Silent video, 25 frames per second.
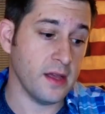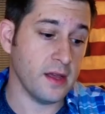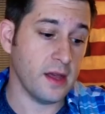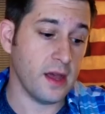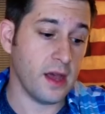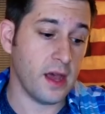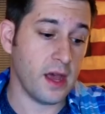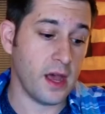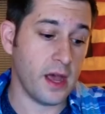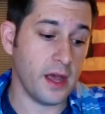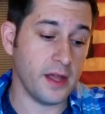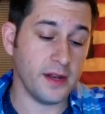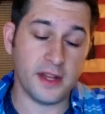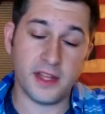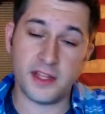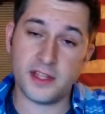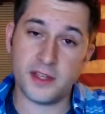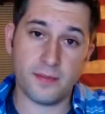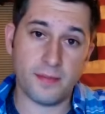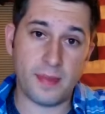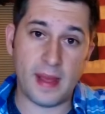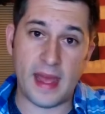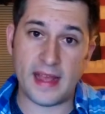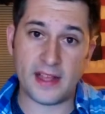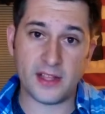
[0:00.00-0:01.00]
It
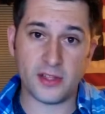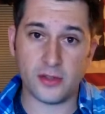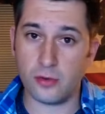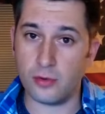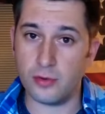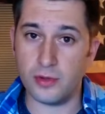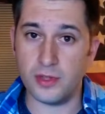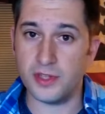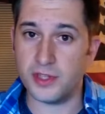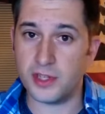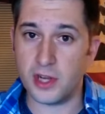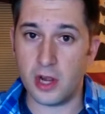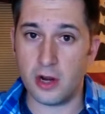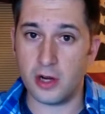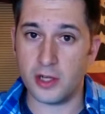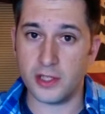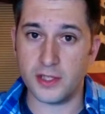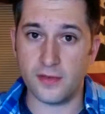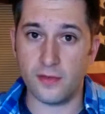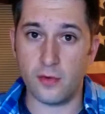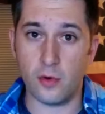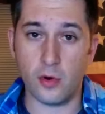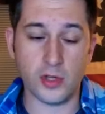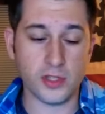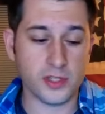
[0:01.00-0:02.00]
doesn't pass through these targets,
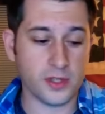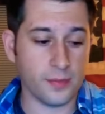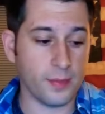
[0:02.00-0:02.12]
of course,